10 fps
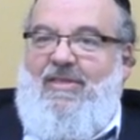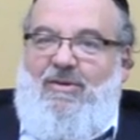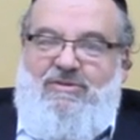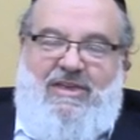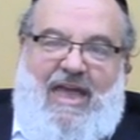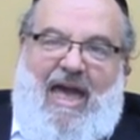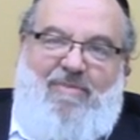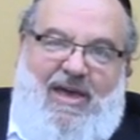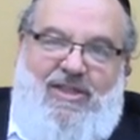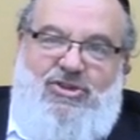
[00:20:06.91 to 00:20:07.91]
There was a
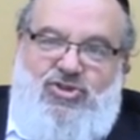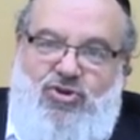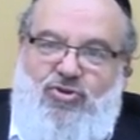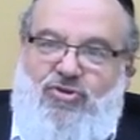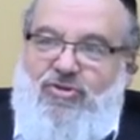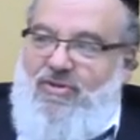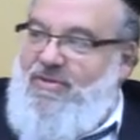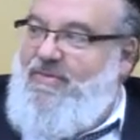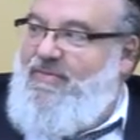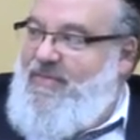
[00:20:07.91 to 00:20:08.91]
gabbai in the shul
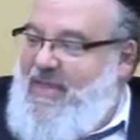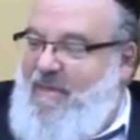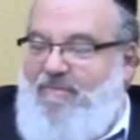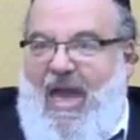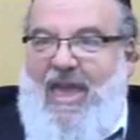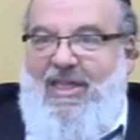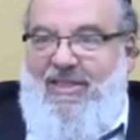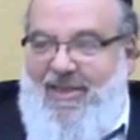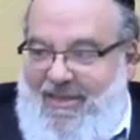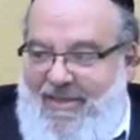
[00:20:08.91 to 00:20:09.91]
that banged